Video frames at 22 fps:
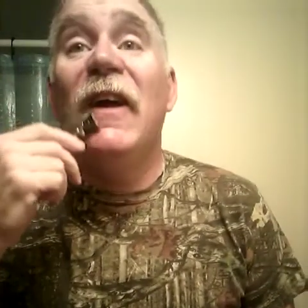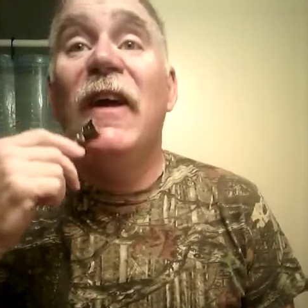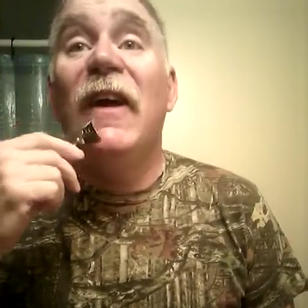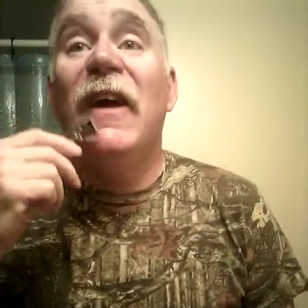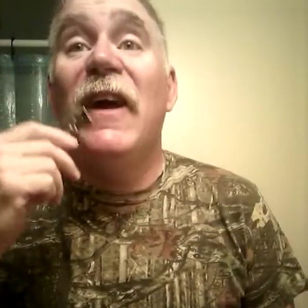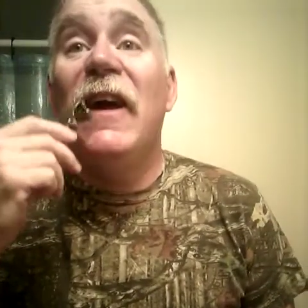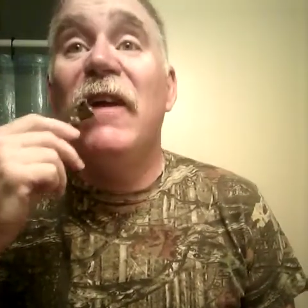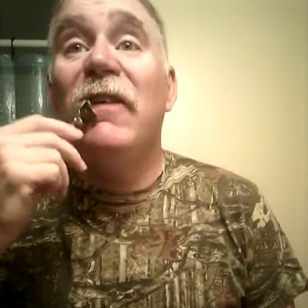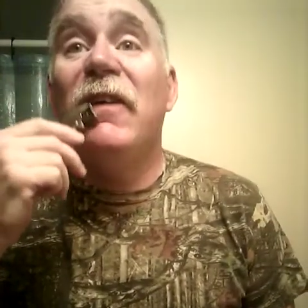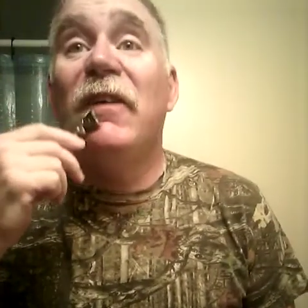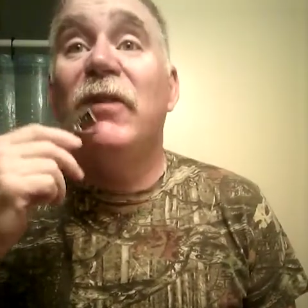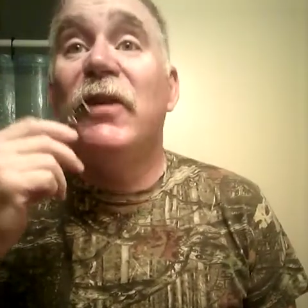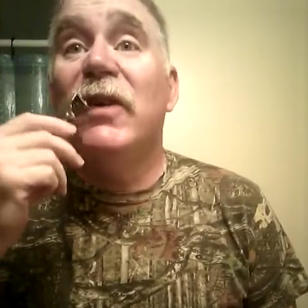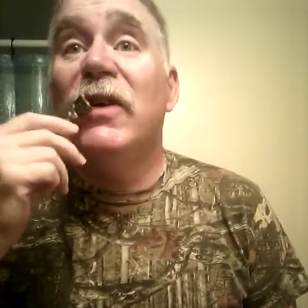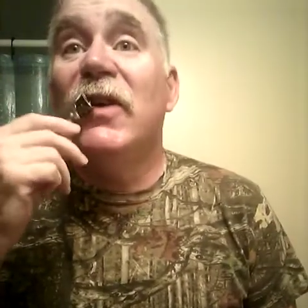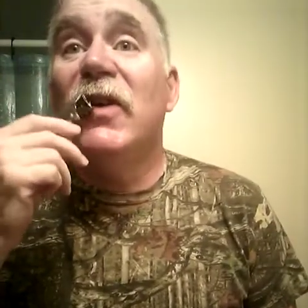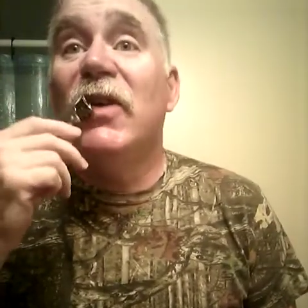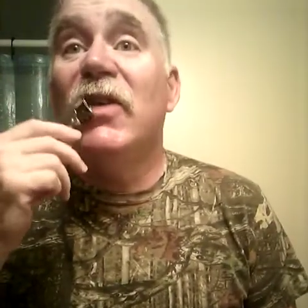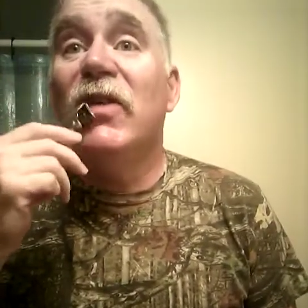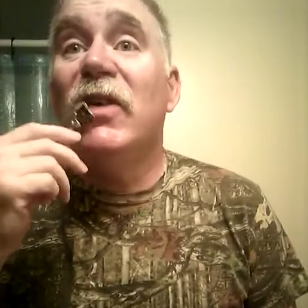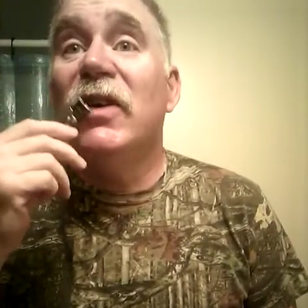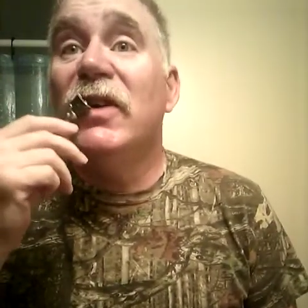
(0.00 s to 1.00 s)
haven't been
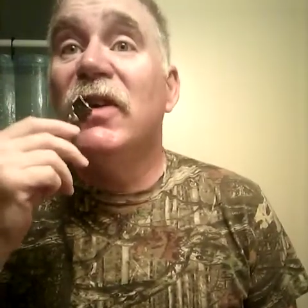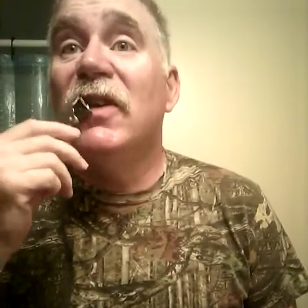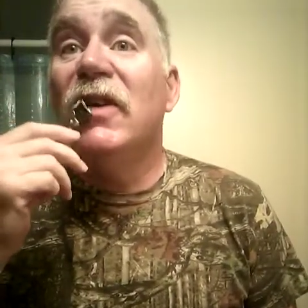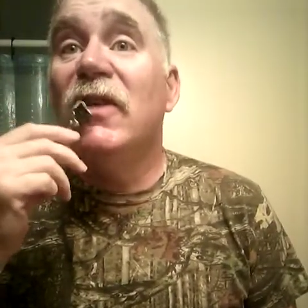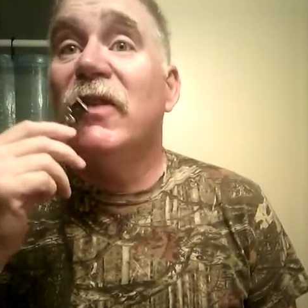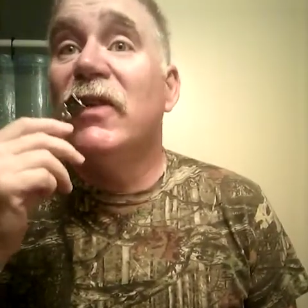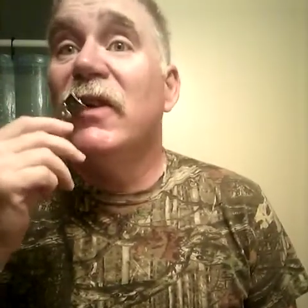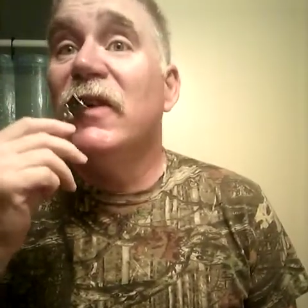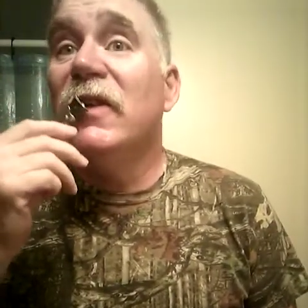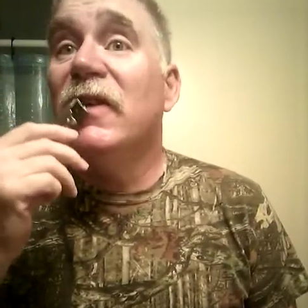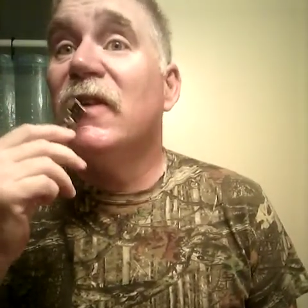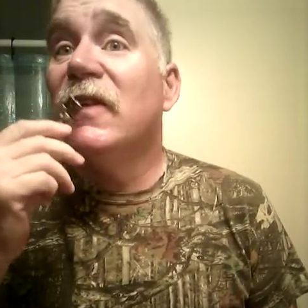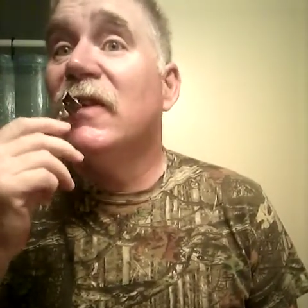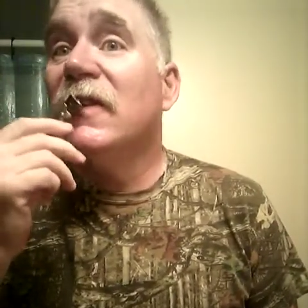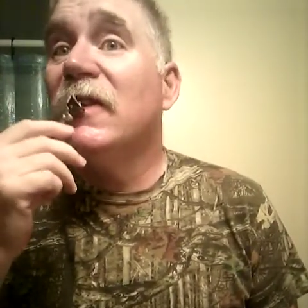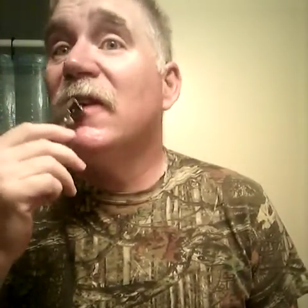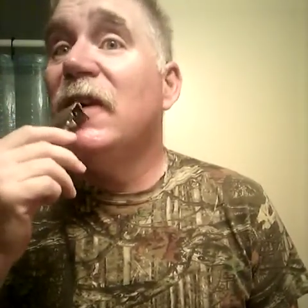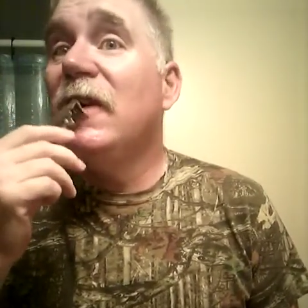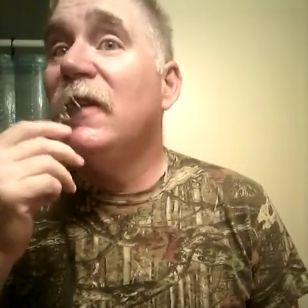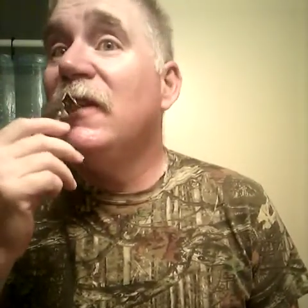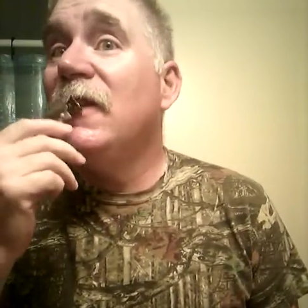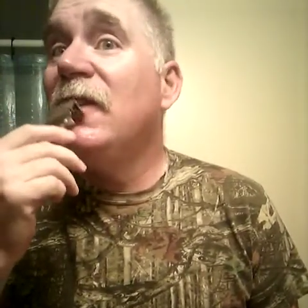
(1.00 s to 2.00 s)
over to the original
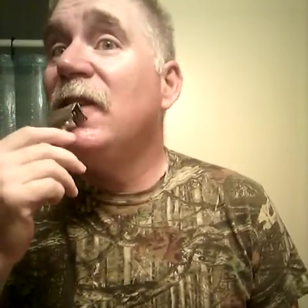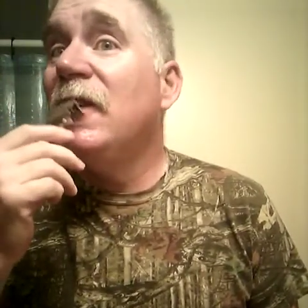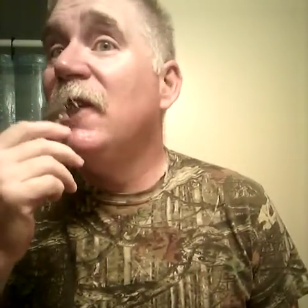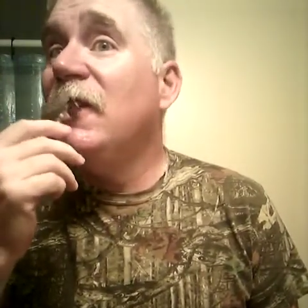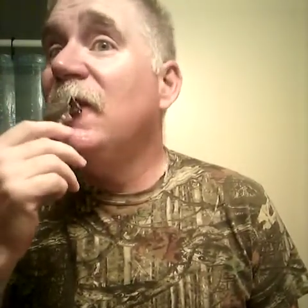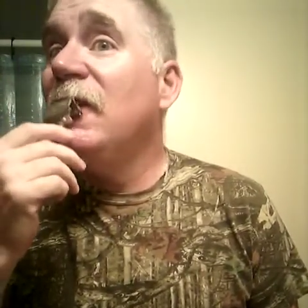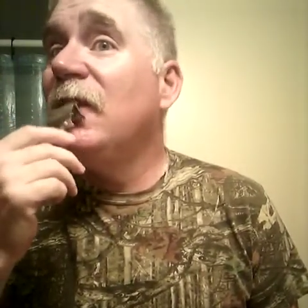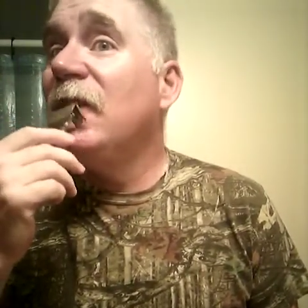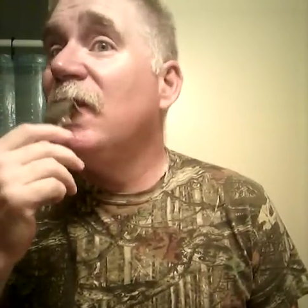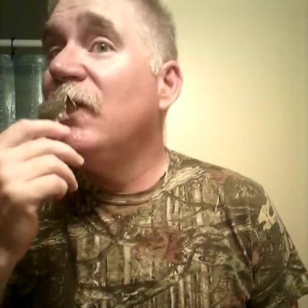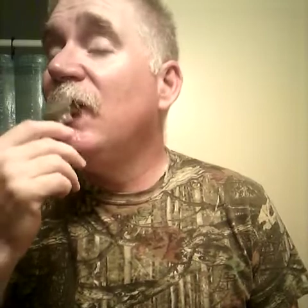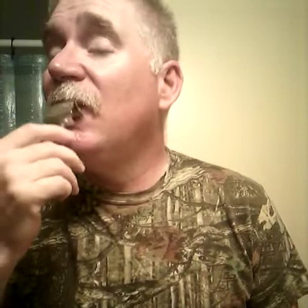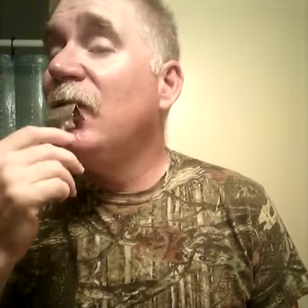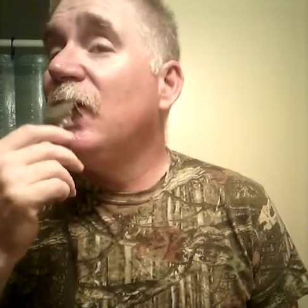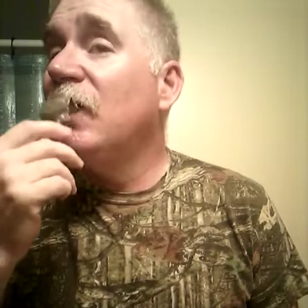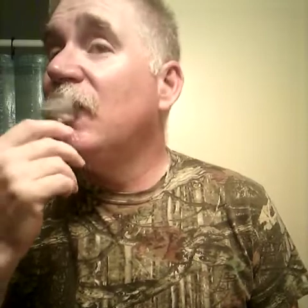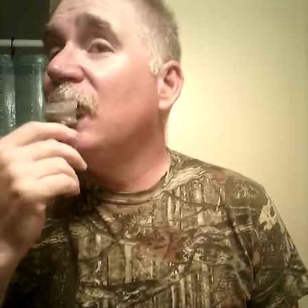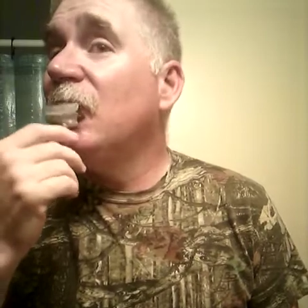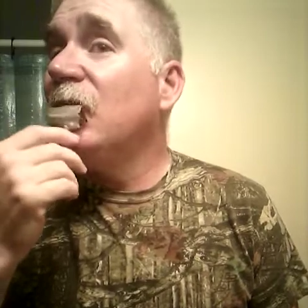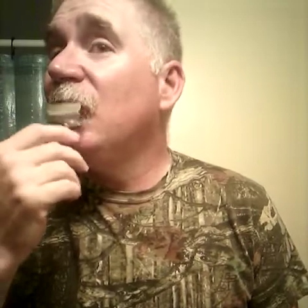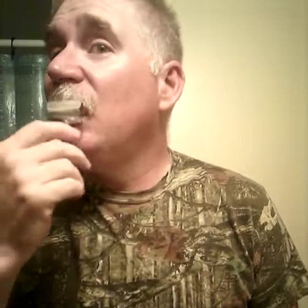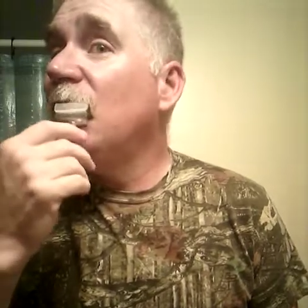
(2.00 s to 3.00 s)
safety tube, come over
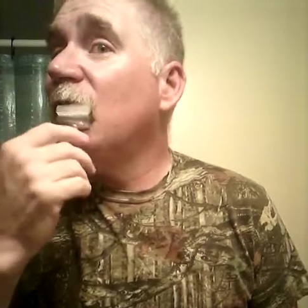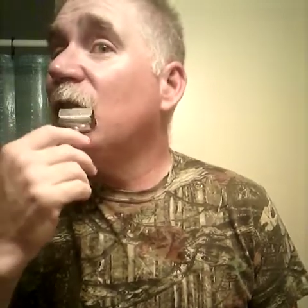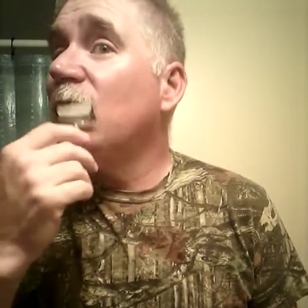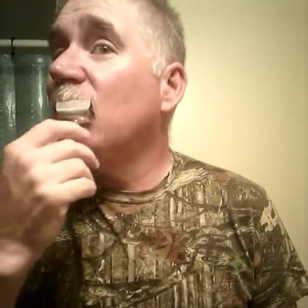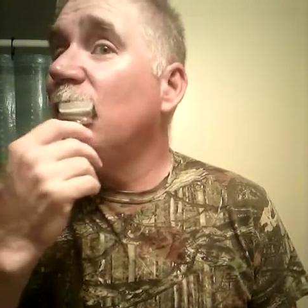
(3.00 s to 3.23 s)
and see us.